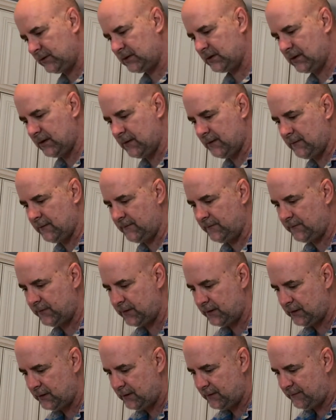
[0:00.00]
So
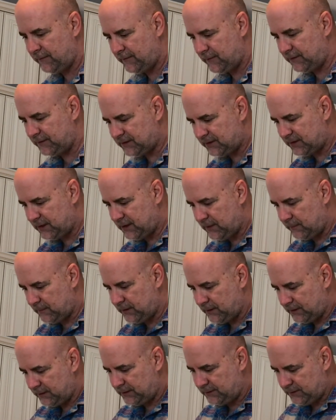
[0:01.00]
first thing
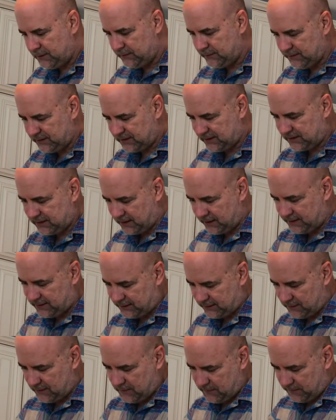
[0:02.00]
we're gonna do is
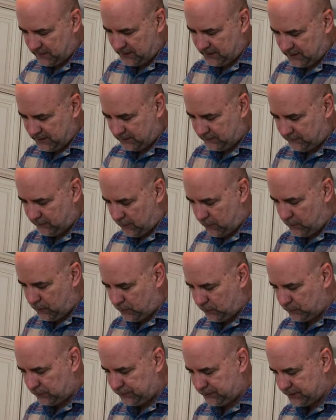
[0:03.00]
slice open these
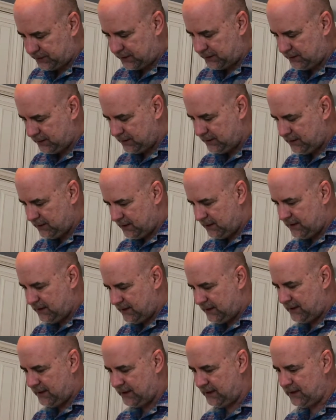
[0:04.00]
rolls.
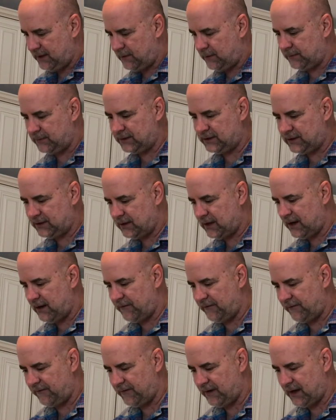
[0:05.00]
And you always try
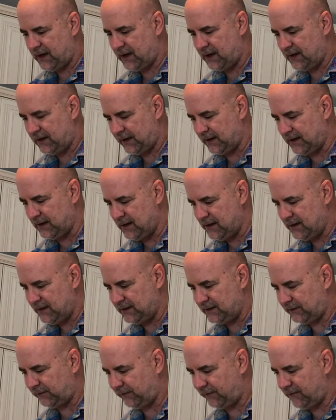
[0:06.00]
to find like a
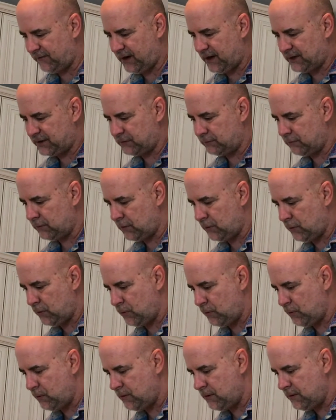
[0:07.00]
nice fresh
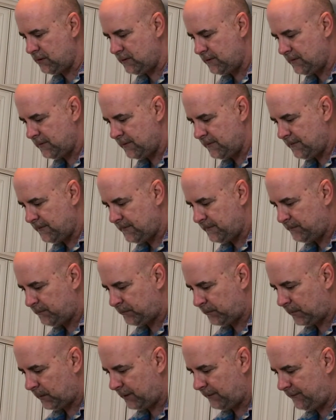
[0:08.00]
roll
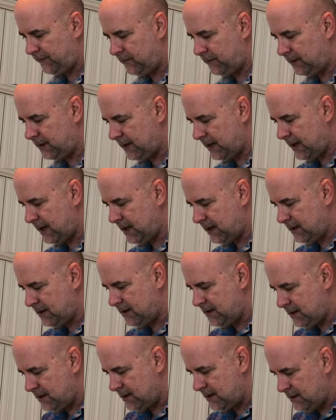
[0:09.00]
if you
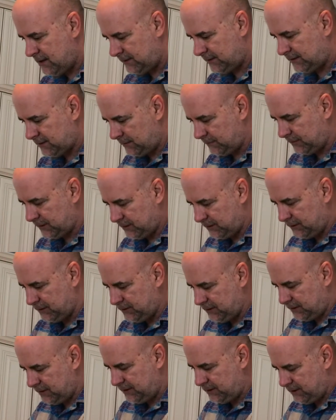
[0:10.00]
can, something
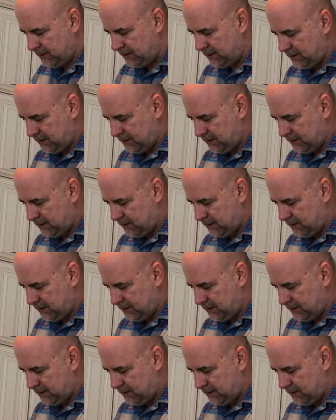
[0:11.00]
good.